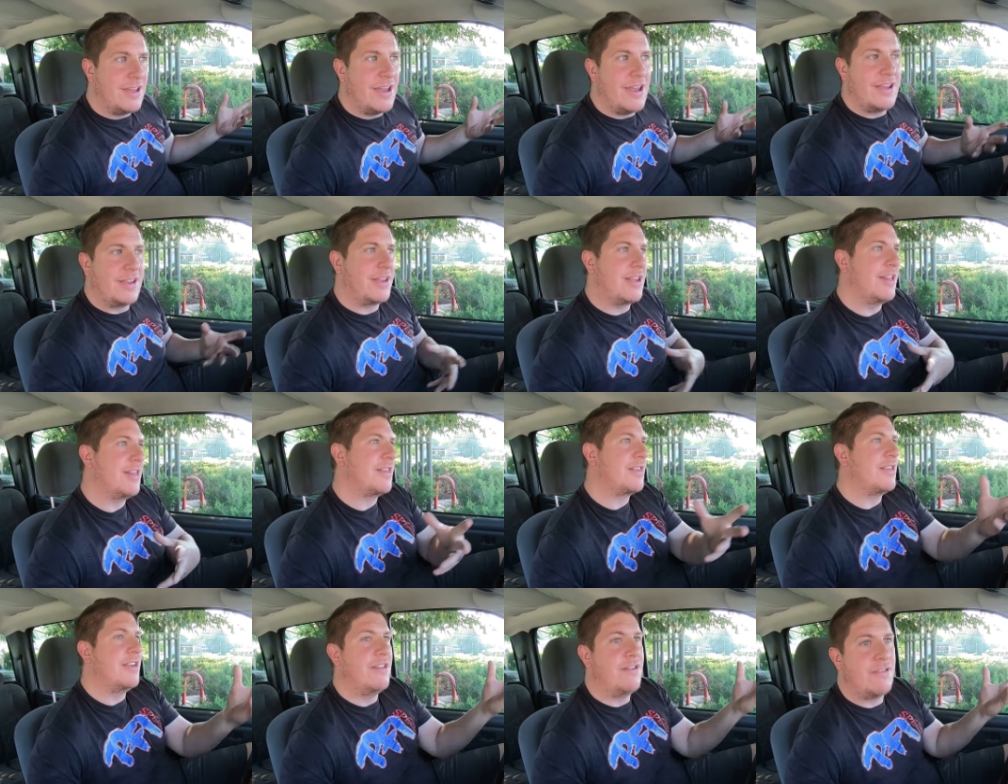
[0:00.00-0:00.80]
and
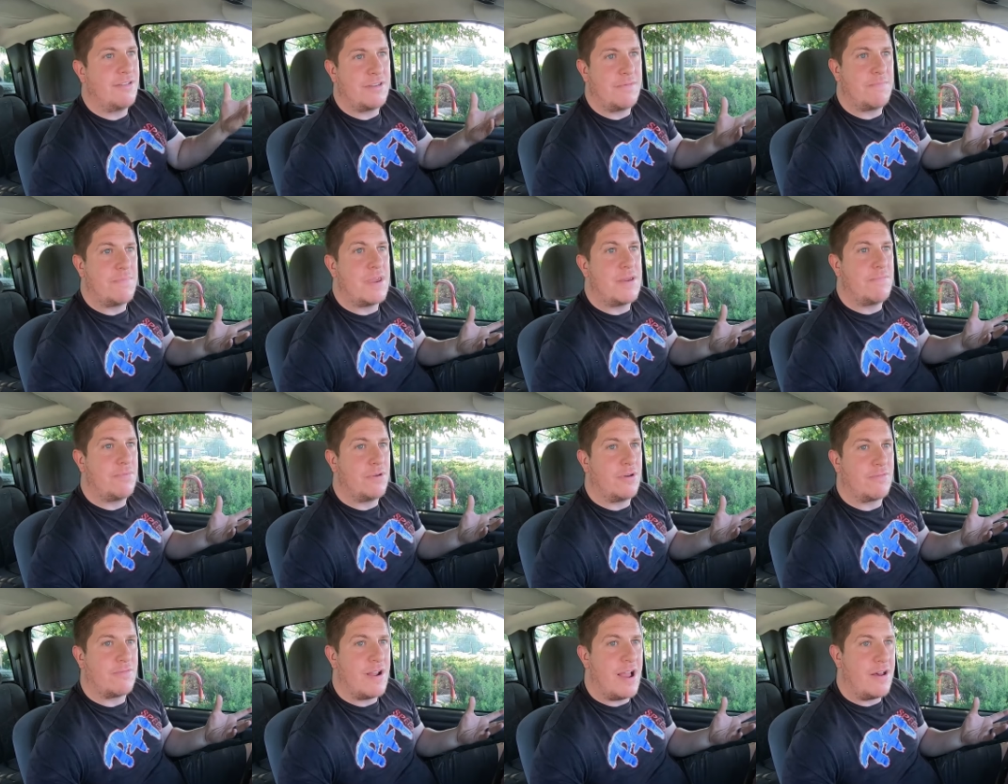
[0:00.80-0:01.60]
consider the
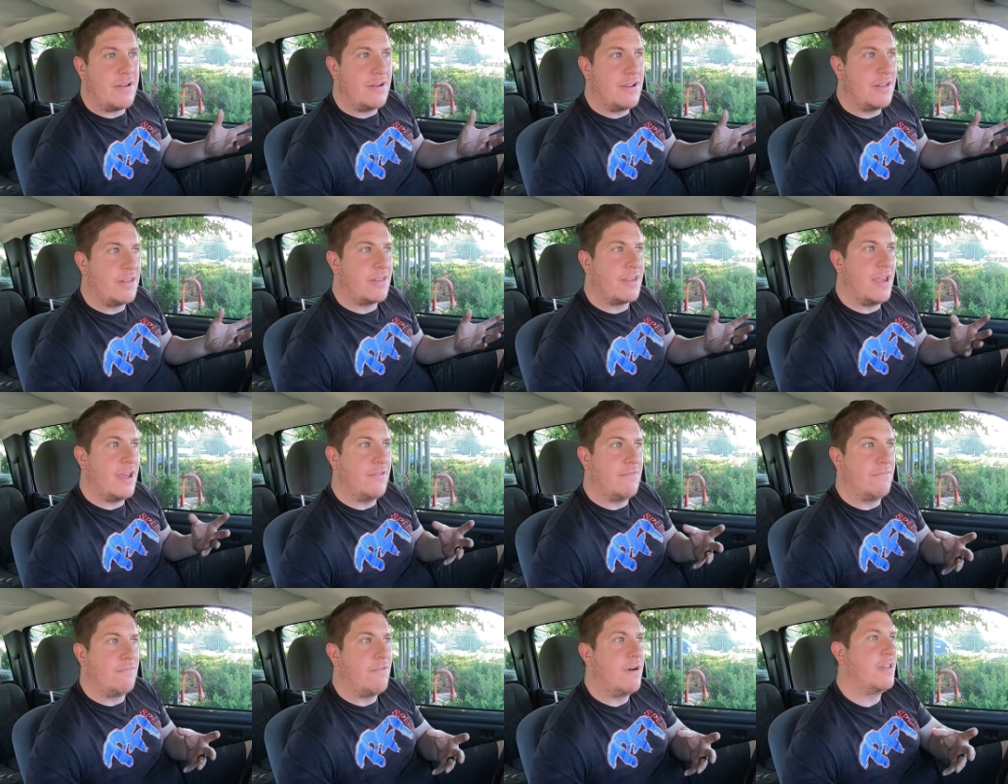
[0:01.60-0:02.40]
people around us
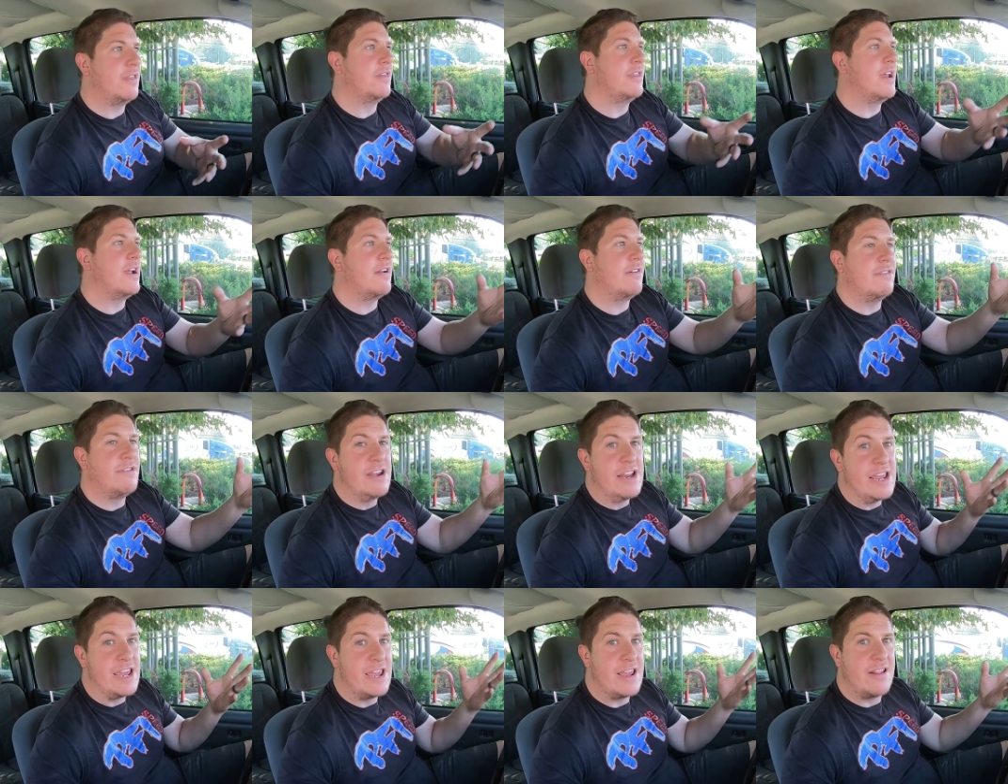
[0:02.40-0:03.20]
and what their
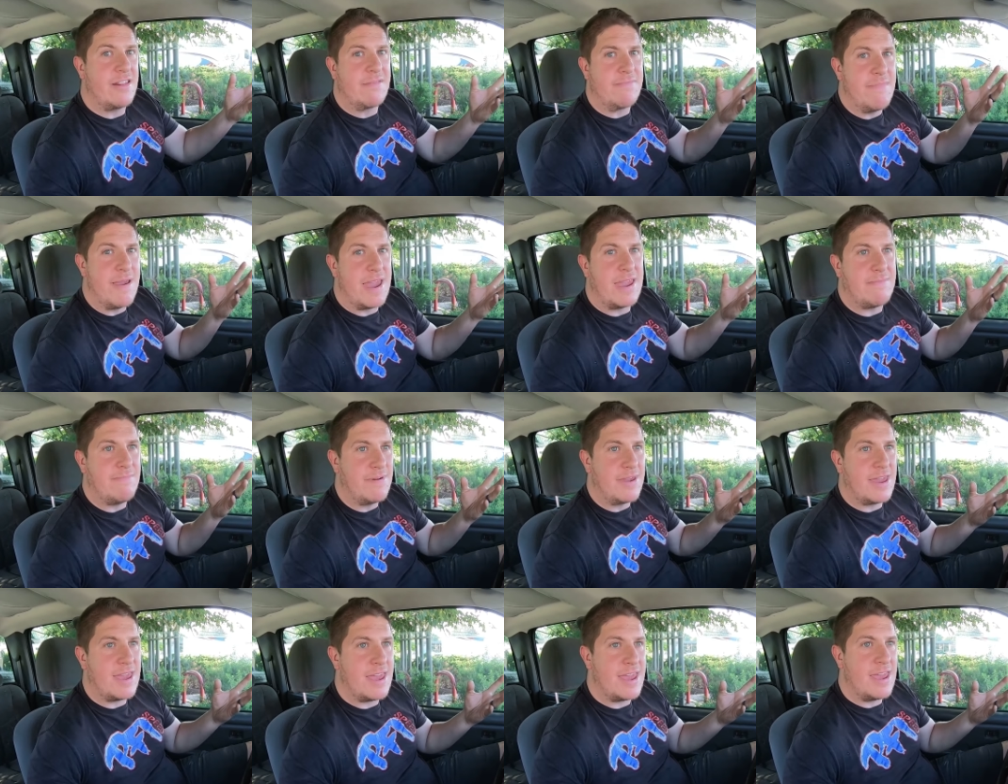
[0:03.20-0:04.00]
needs may
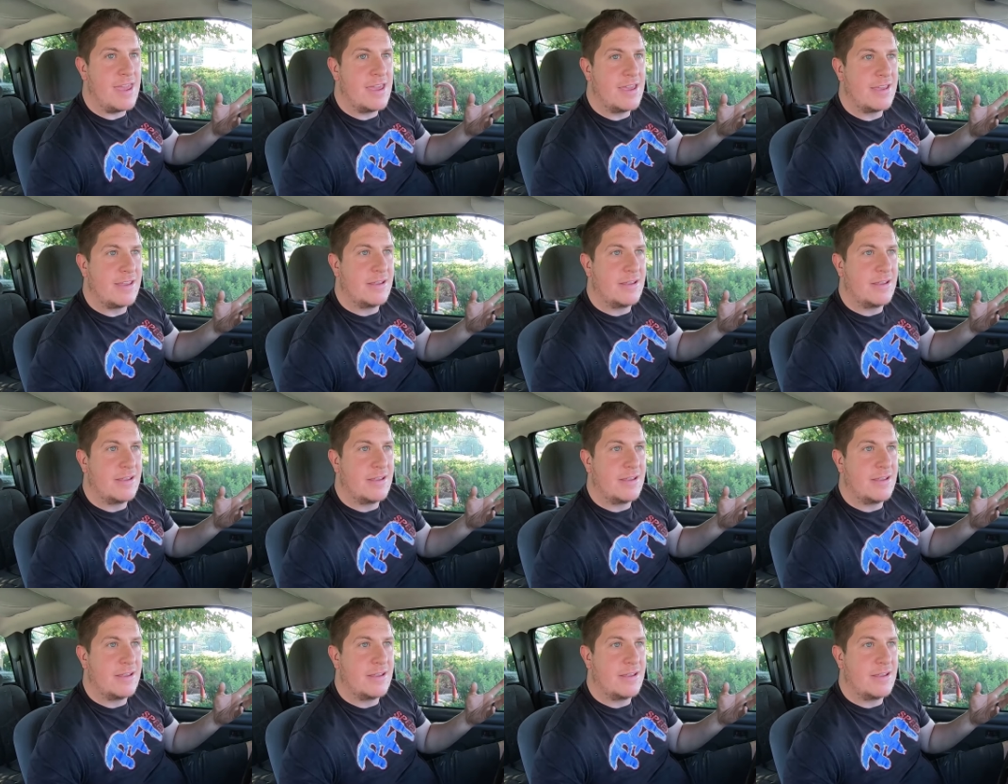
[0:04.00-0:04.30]
be